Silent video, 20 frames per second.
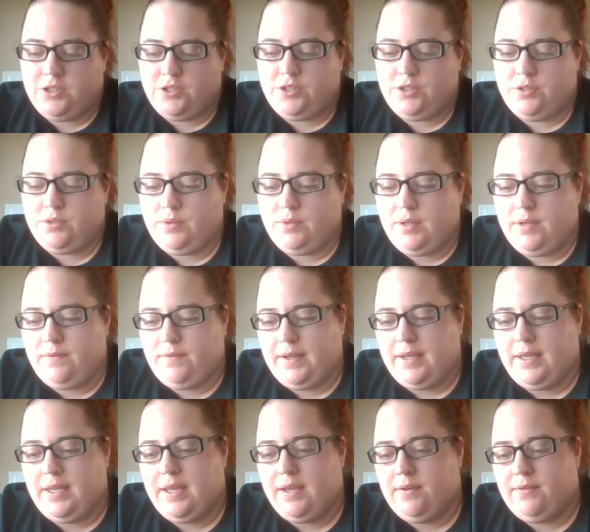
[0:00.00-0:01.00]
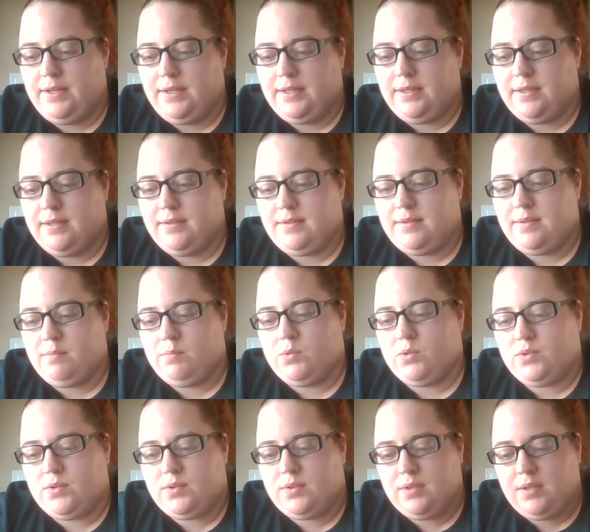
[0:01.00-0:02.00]
do if I can't read the
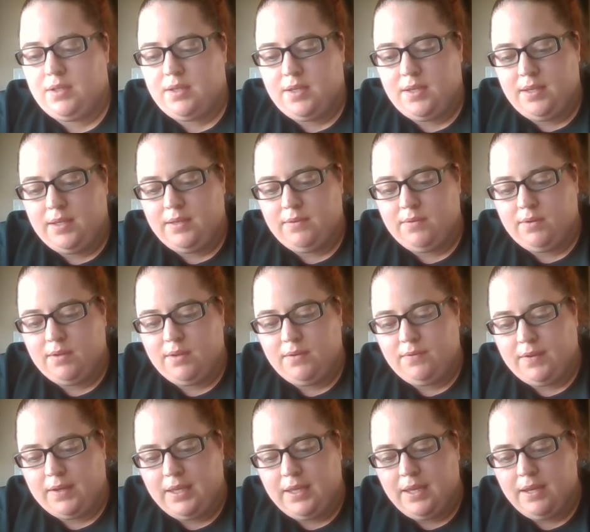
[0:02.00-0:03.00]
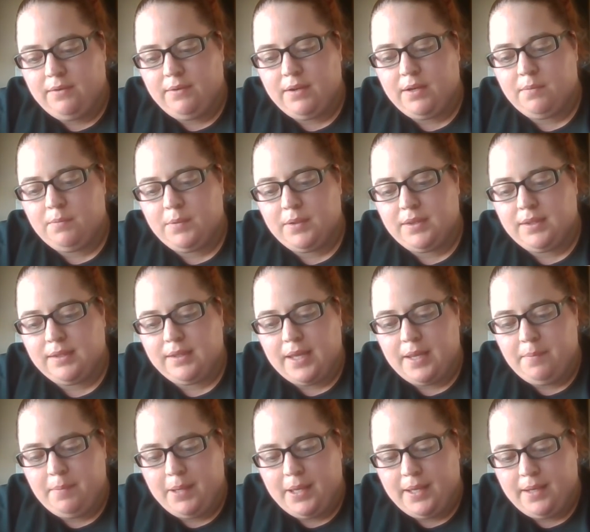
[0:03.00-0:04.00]
symbols. Even if I can't read them with the
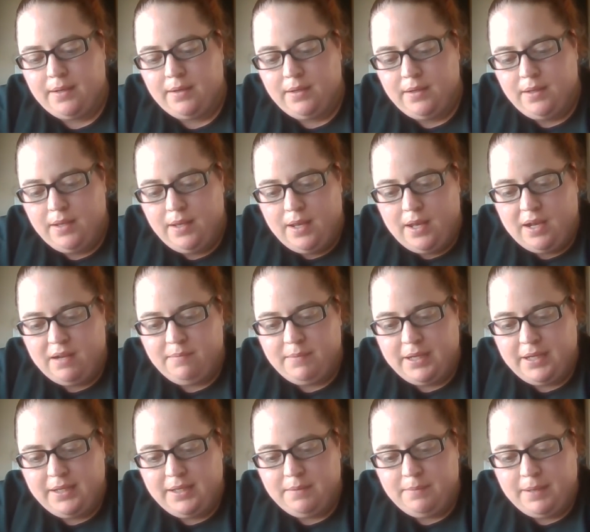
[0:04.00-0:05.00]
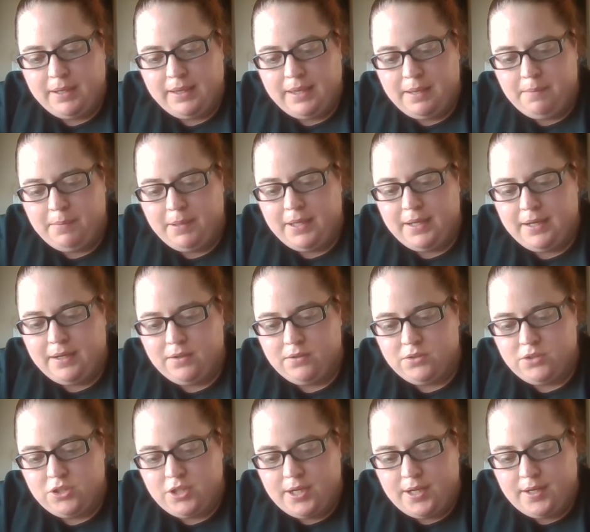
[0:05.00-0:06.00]
light pad. I might get my light pad out and
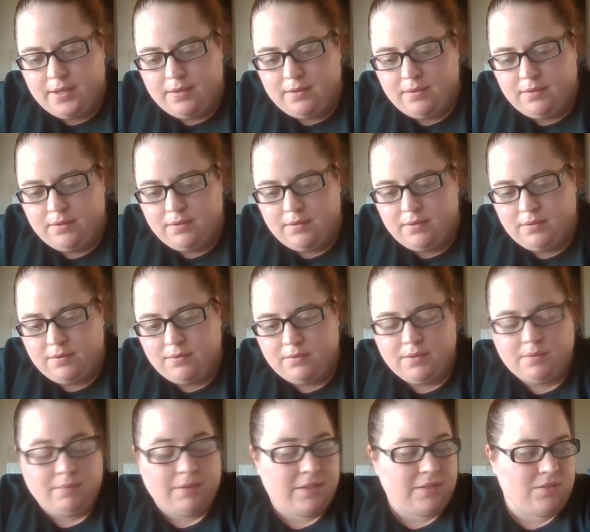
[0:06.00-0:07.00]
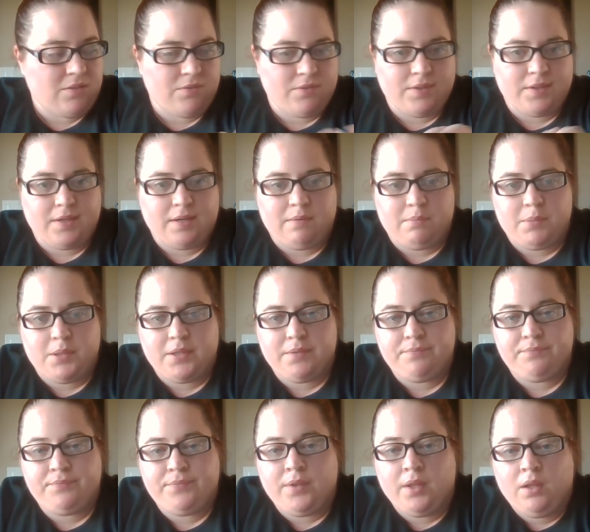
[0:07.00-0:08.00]
check. Well, I mean, it's over there, but
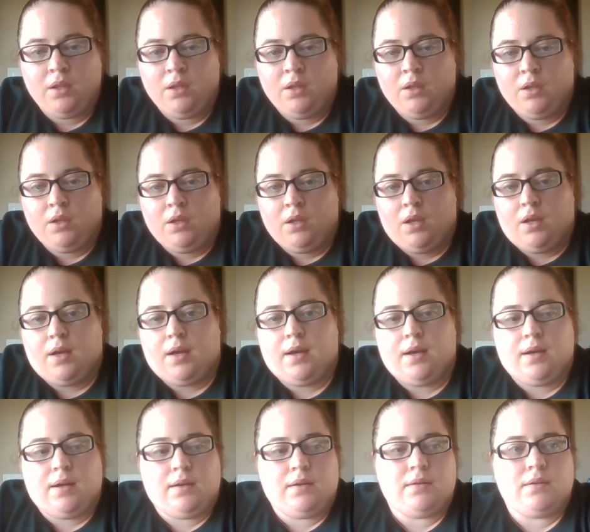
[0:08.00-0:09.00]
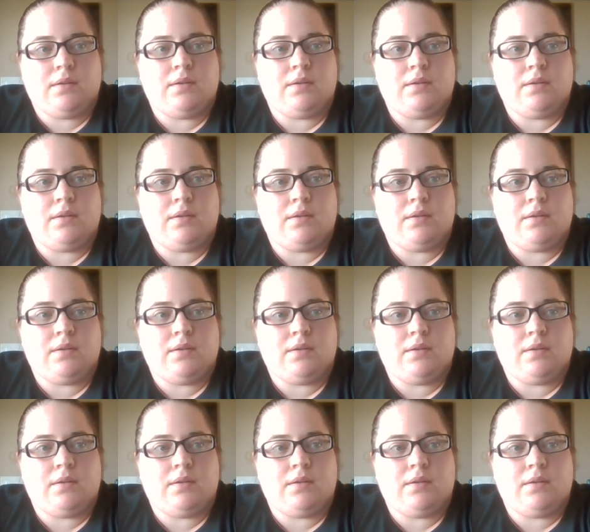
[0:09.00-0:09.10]
I